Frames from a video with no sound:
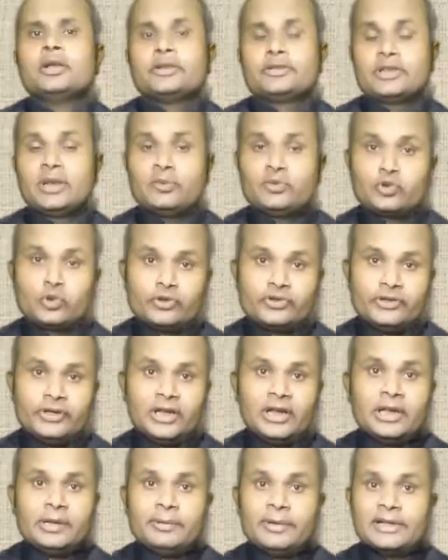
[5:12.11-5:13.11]
Some
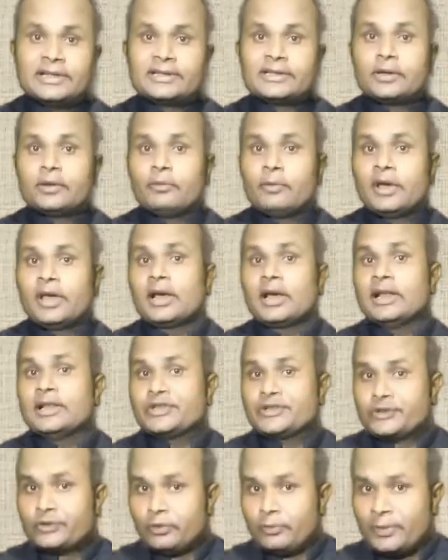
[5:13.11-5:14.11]
social evils were
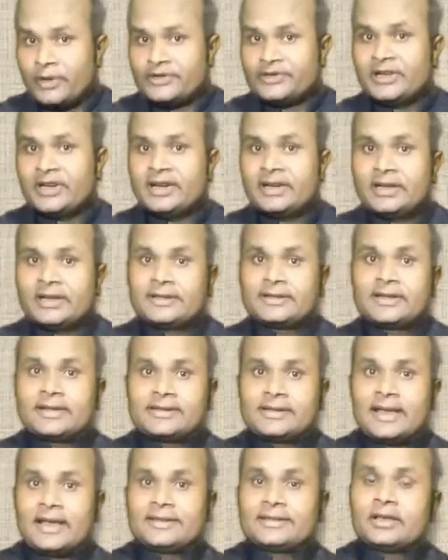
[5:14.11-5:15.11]
also present
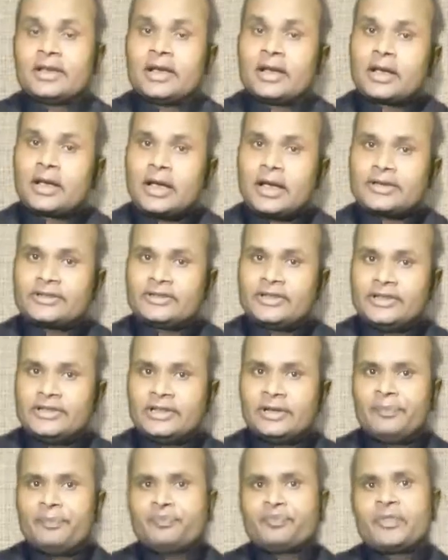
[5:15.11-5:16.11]
such as
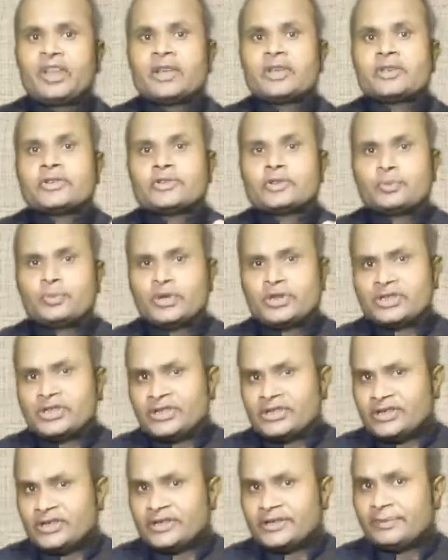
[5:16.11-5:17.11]
casteism,
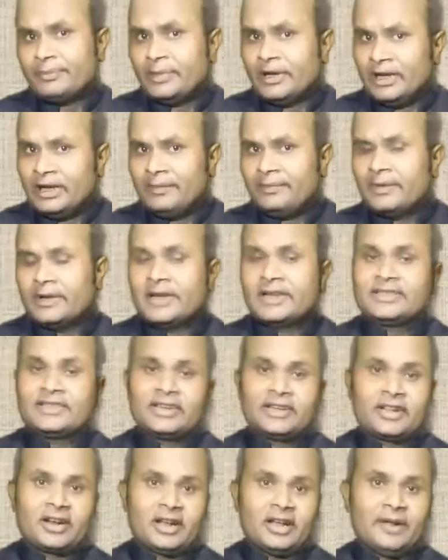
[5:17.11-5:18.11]
superstitious belief,
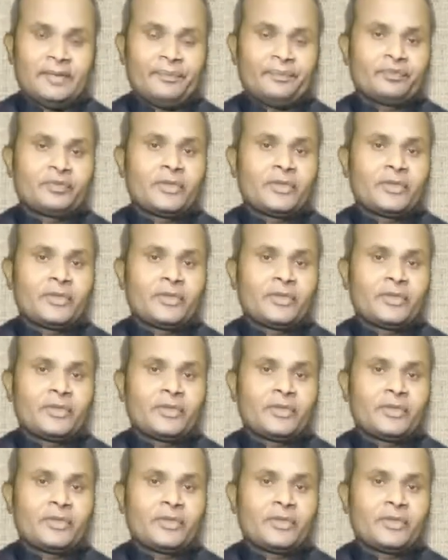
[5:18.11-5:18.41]
etc.